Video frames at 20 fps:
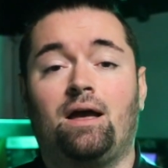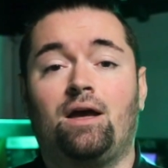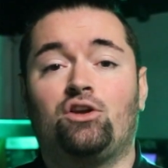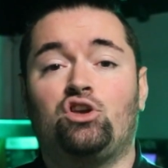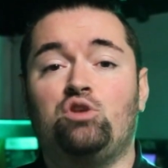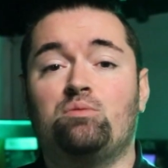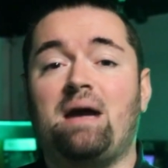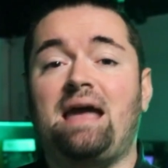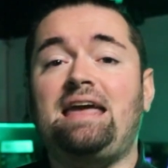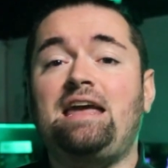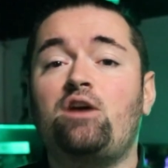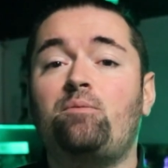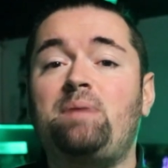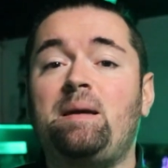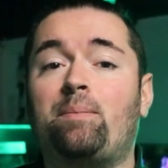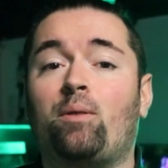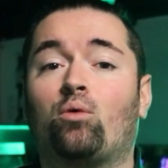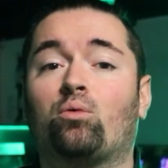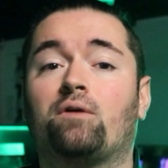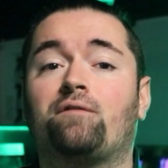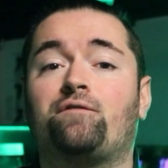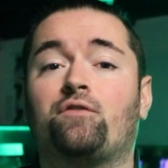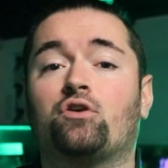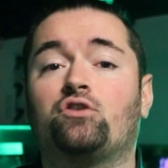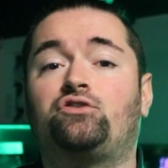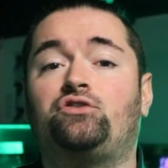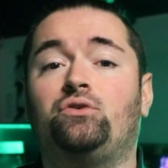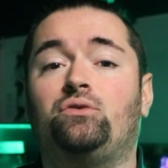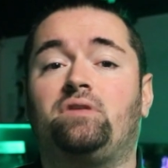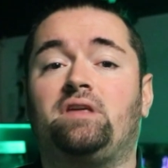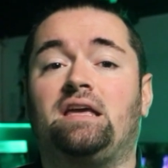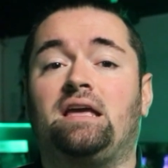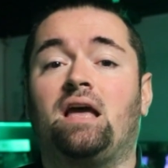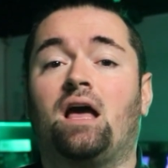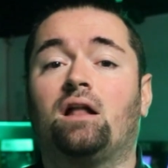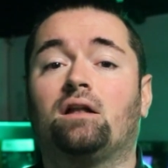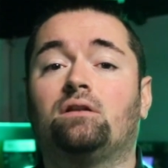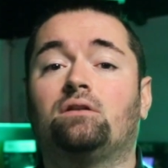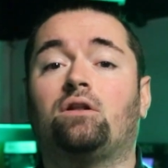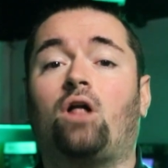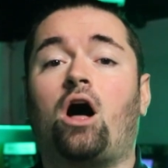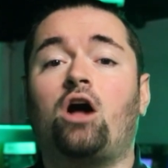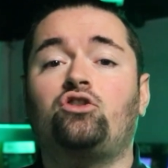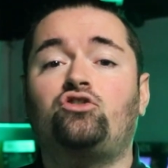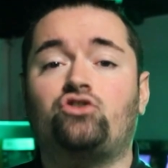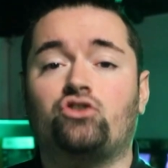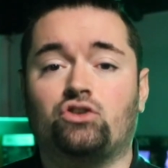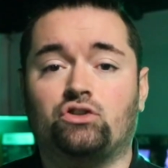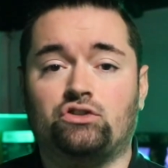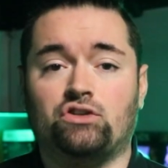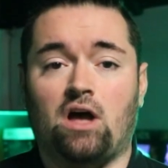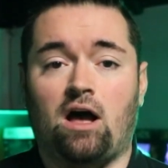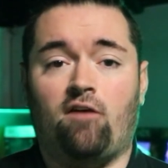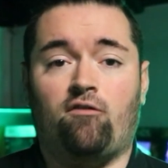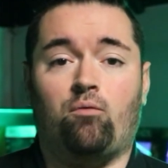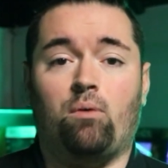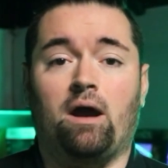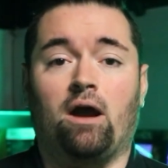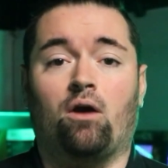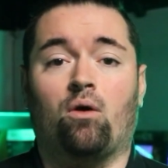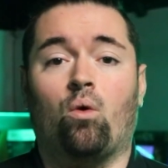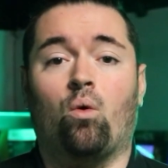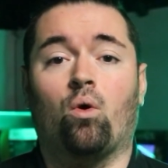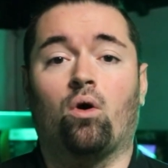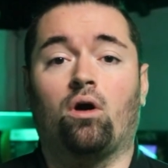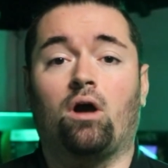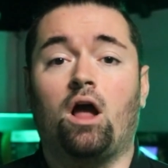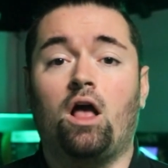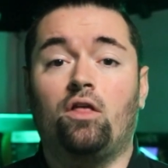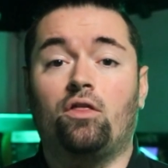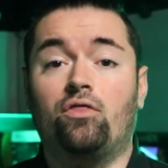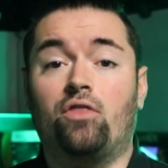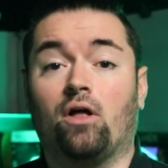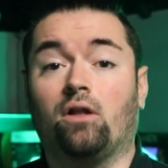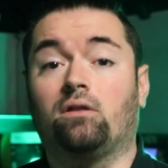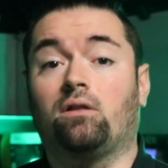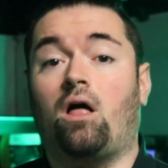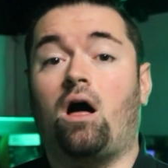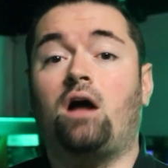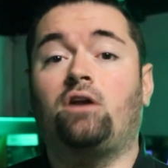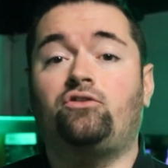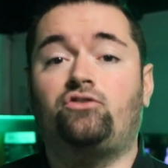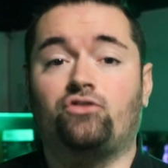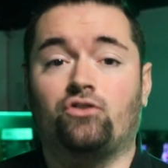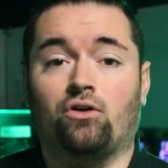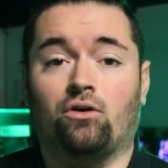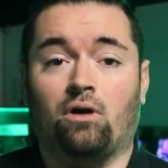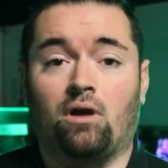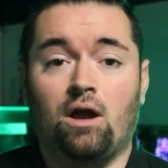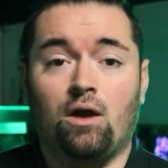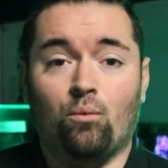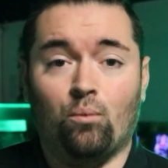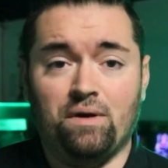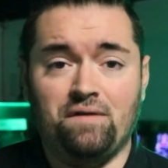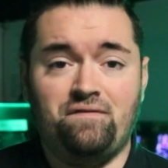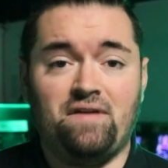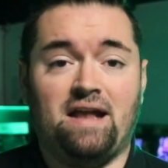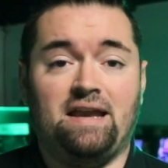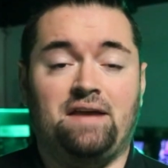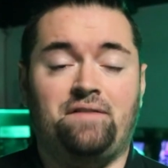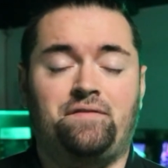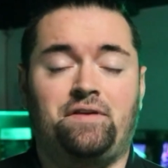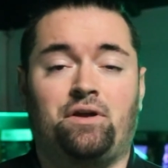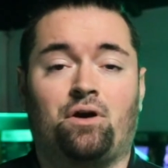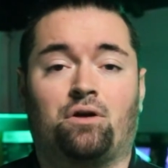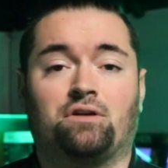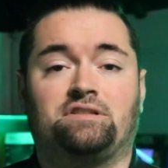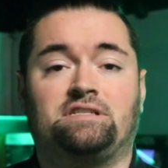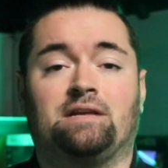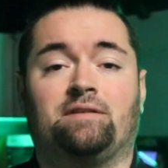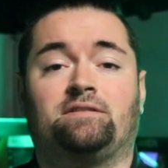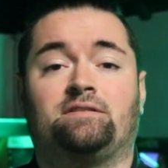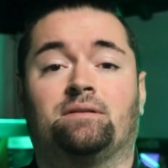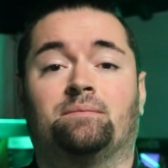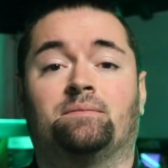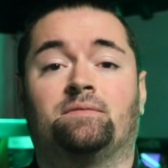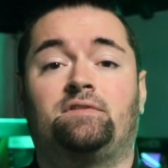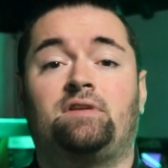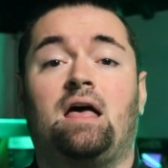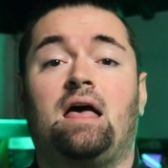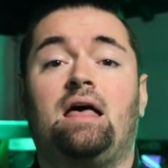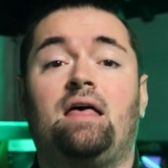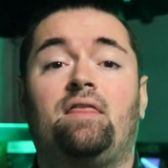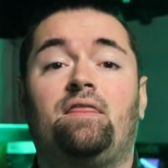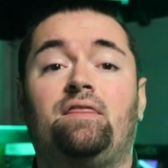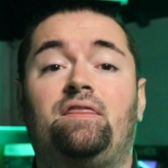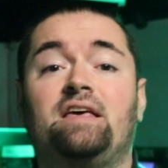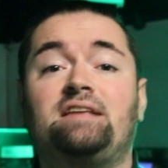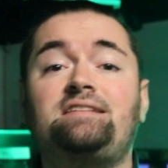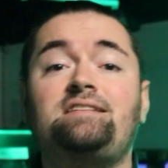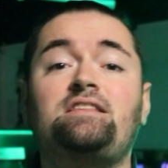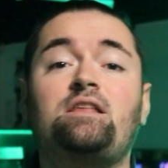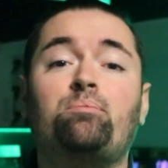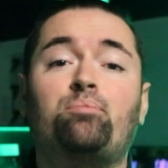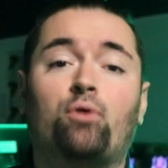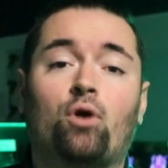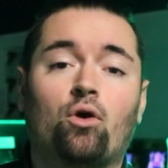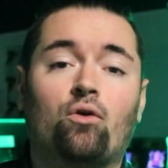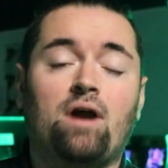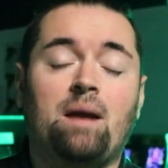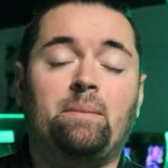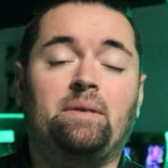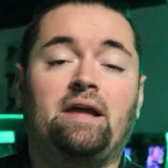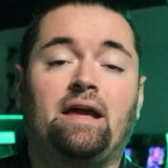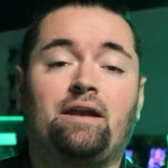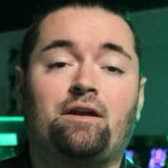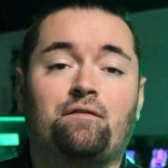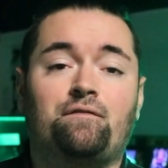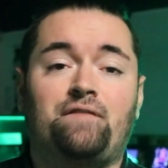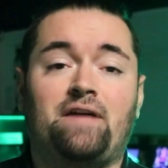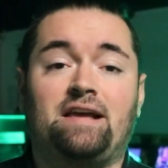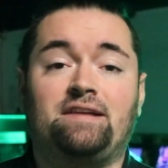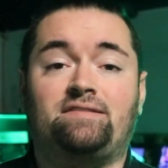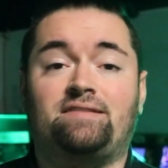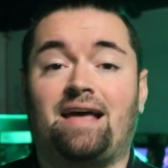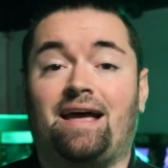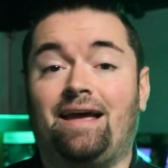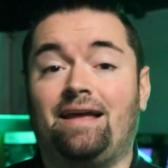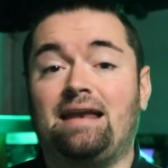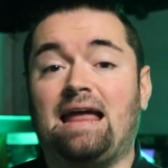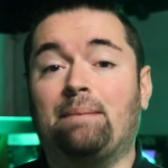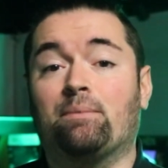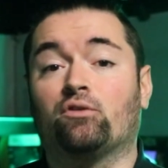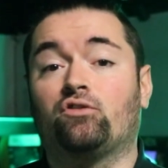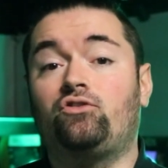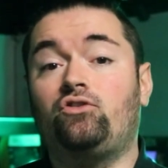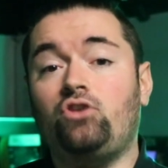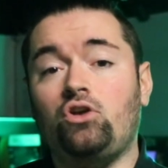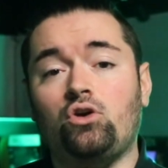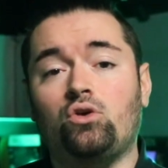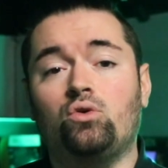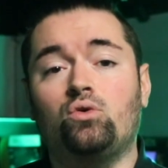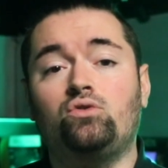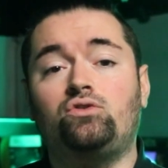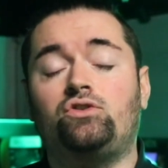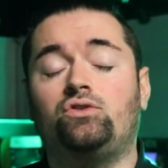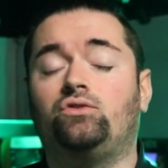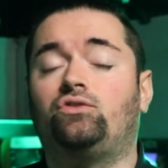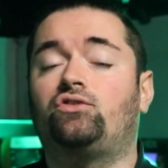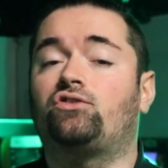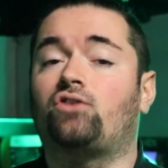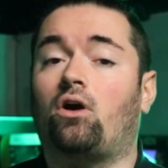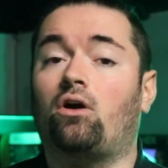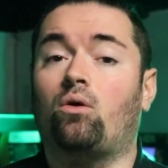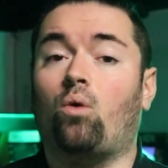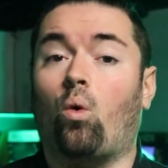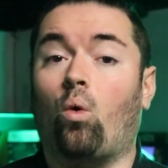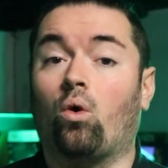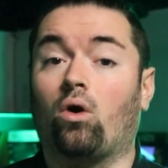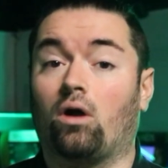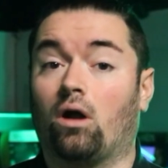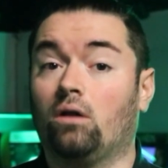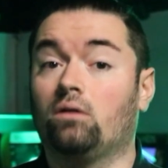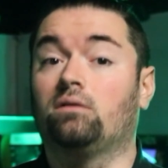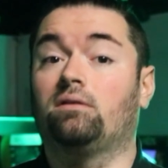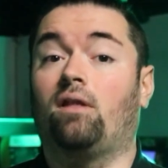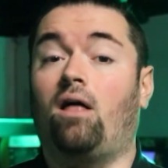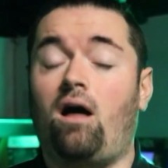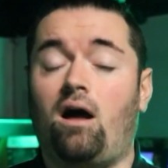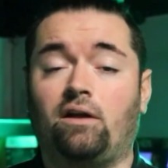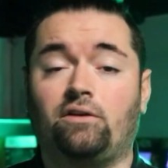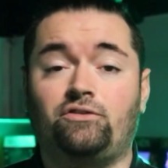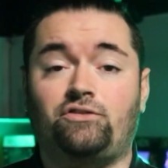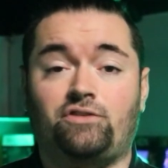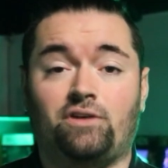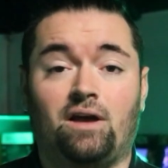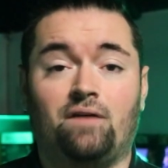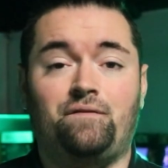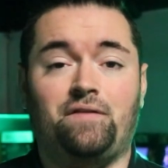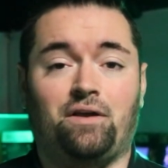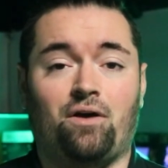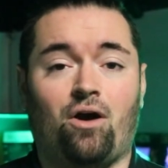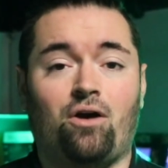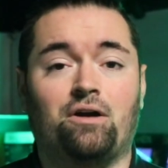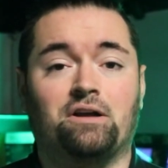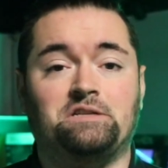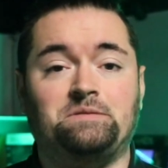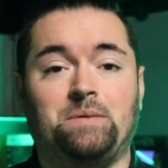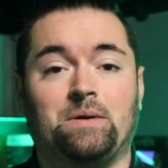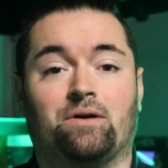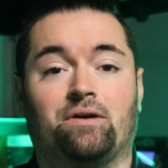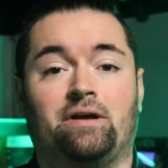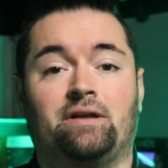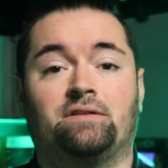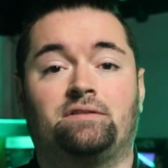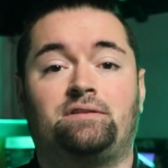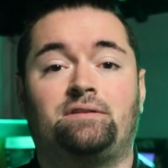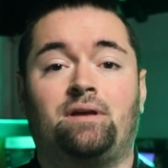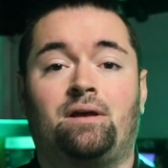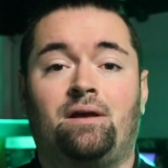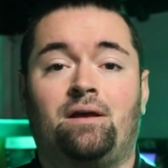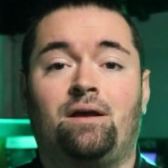You may hear people refer to the launcher software or the launcher when vetting VR systems. This is the program and interface that enables you to start or launch a VR experience.